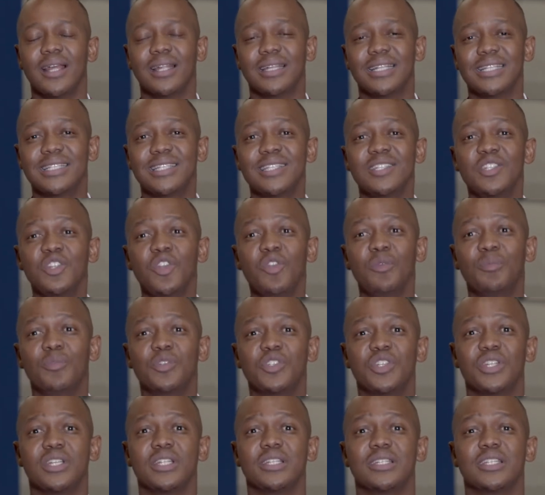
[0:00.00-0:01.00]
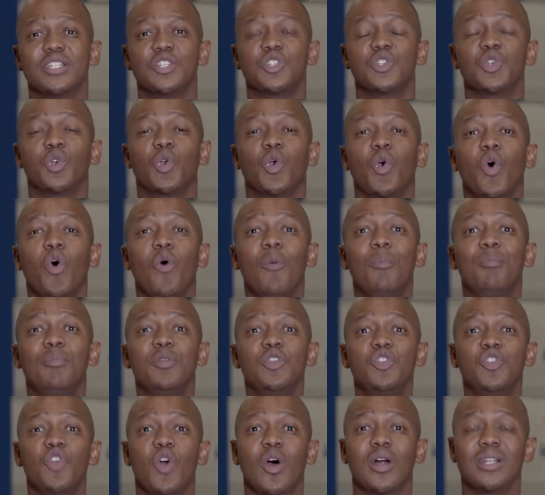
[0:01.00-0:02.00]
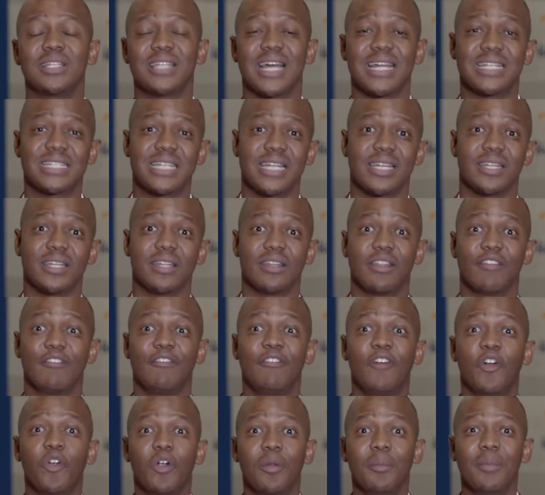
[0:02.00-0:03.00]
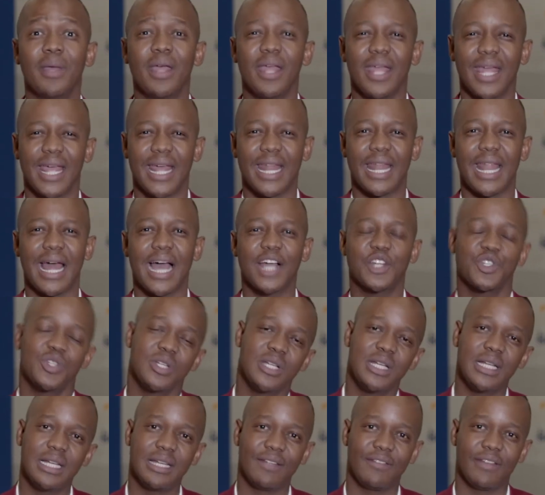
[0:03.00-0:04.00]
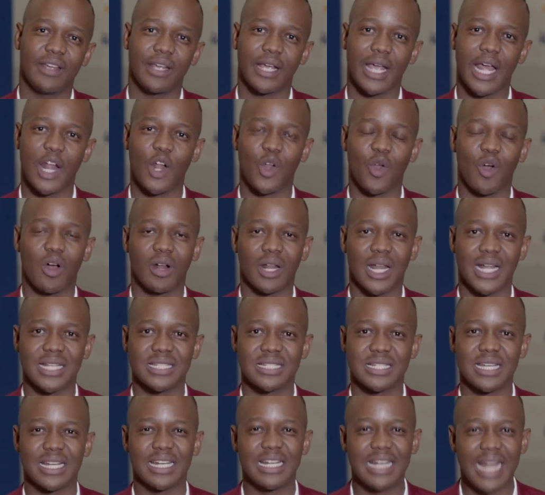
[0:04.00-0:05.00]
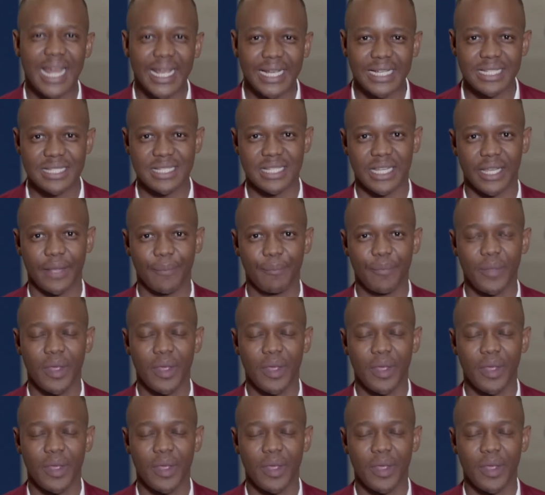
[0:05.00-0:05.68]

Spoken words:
this is an opportunity to go beyond attending the forum and actually living a long-lasting legacy.